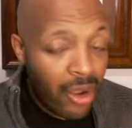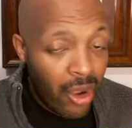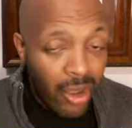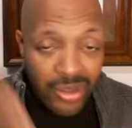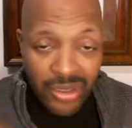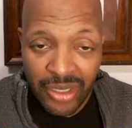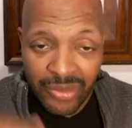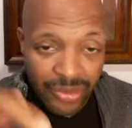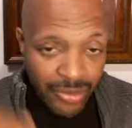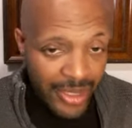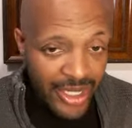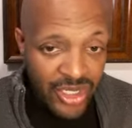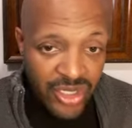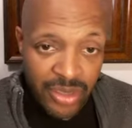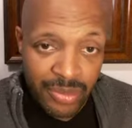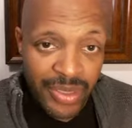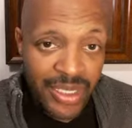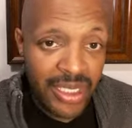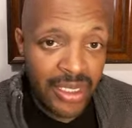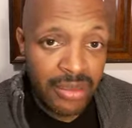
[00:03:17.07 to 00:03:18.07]
All the
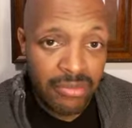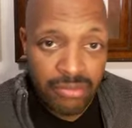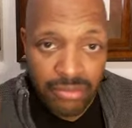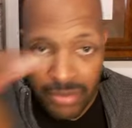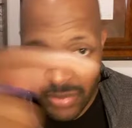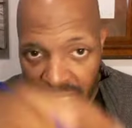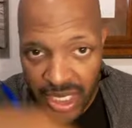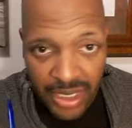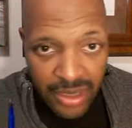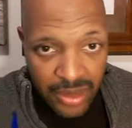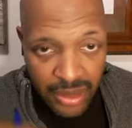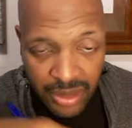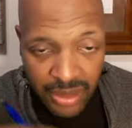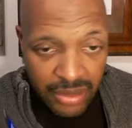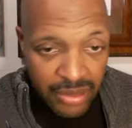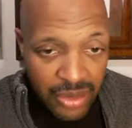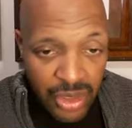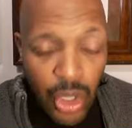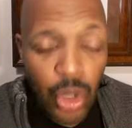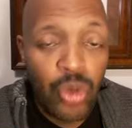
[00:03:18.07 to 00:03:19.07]
information will be in
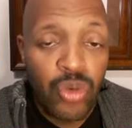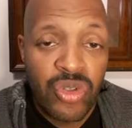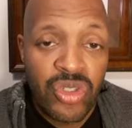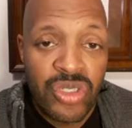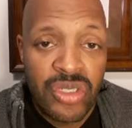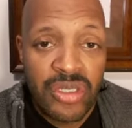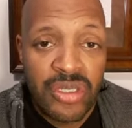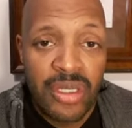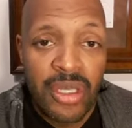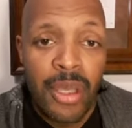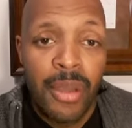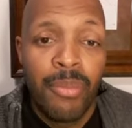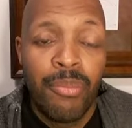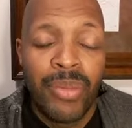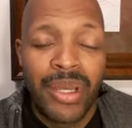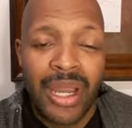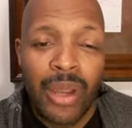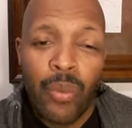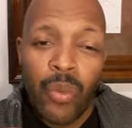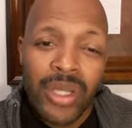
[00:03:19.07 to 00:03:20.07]
the notes,
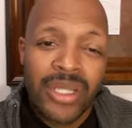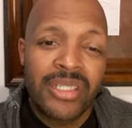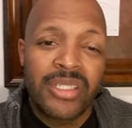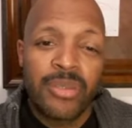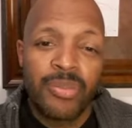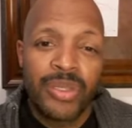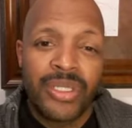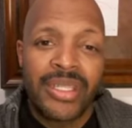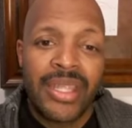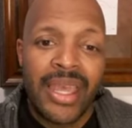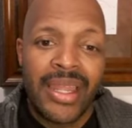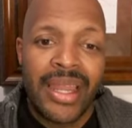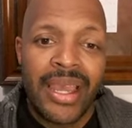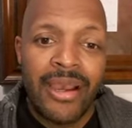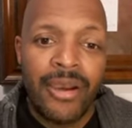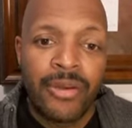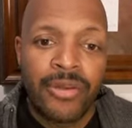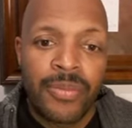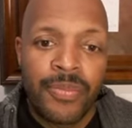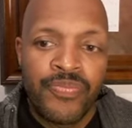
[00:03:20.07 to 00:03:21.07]
but I wanted to put that
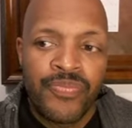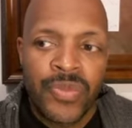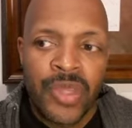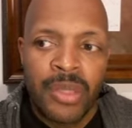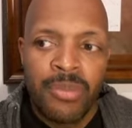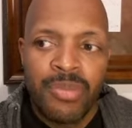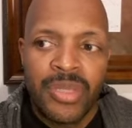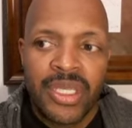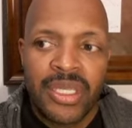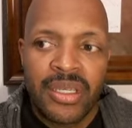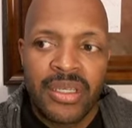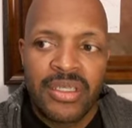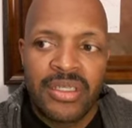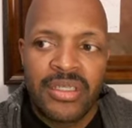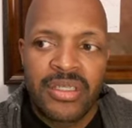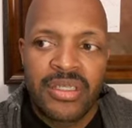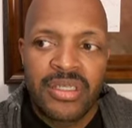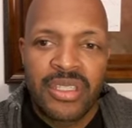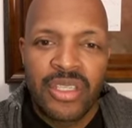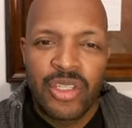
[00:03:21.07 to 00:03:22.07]
out.
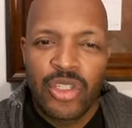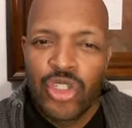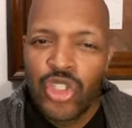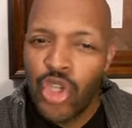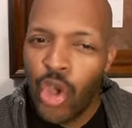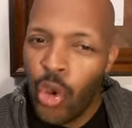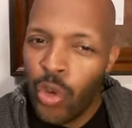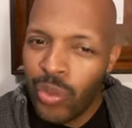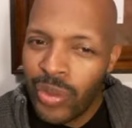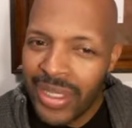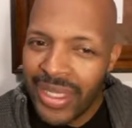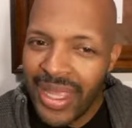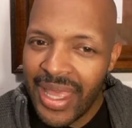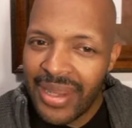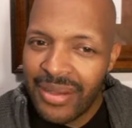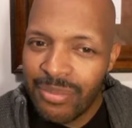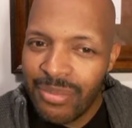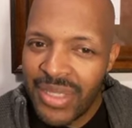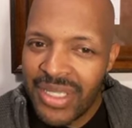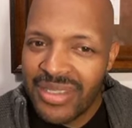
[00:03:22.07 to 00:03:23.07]
Because don't
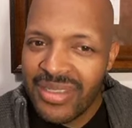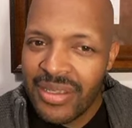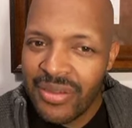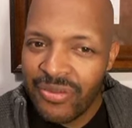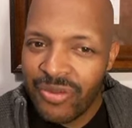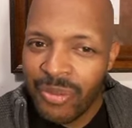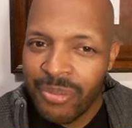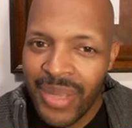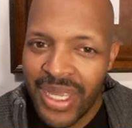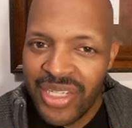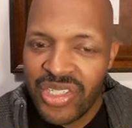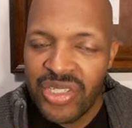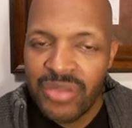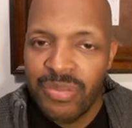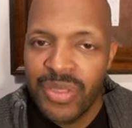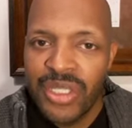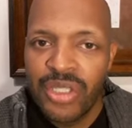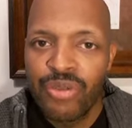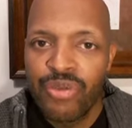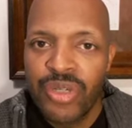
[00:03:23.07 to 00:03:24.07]
let
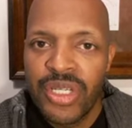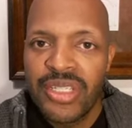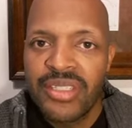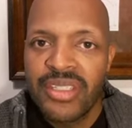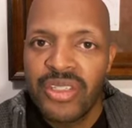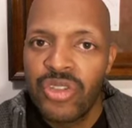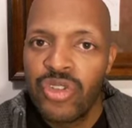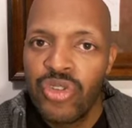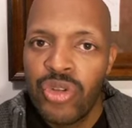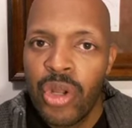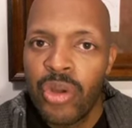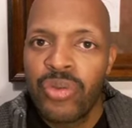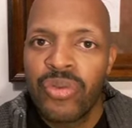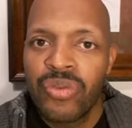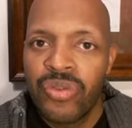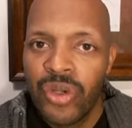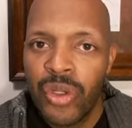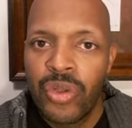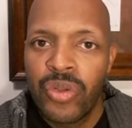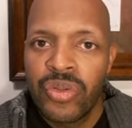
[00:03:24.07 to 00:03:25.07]
misinformation be the reason you
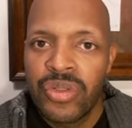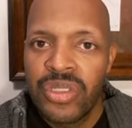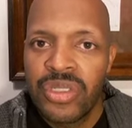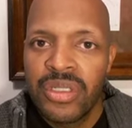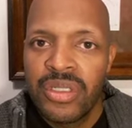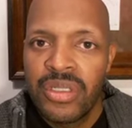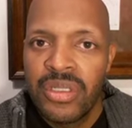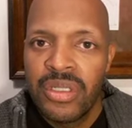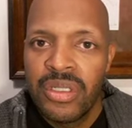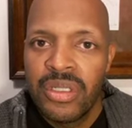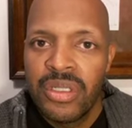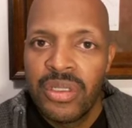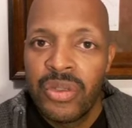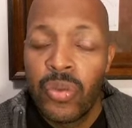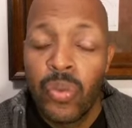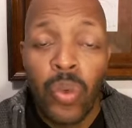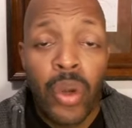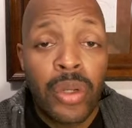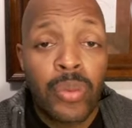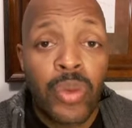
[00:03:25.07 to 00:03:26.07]
don't vote
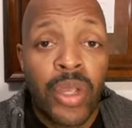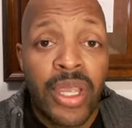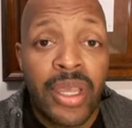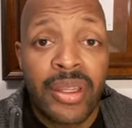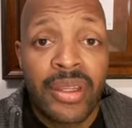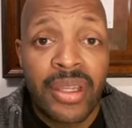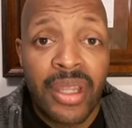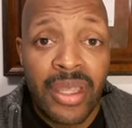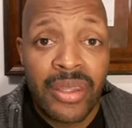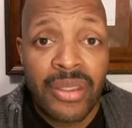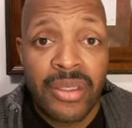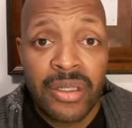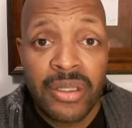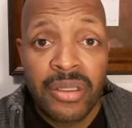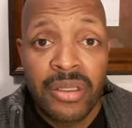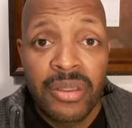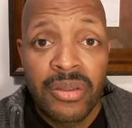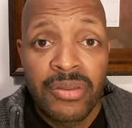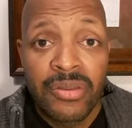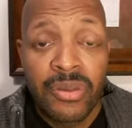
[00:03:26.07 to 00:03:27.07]
one way or another
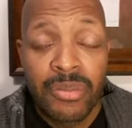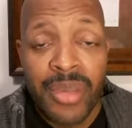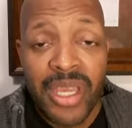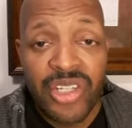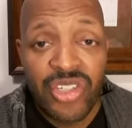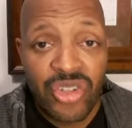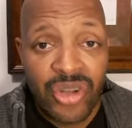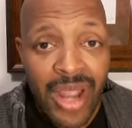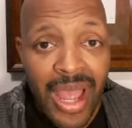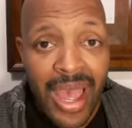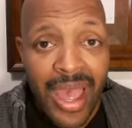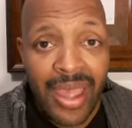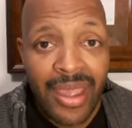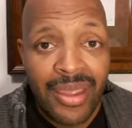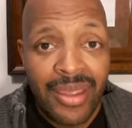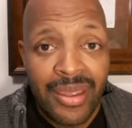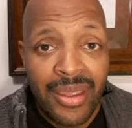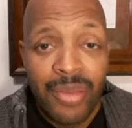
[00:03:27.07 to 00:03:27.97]
for Measure I.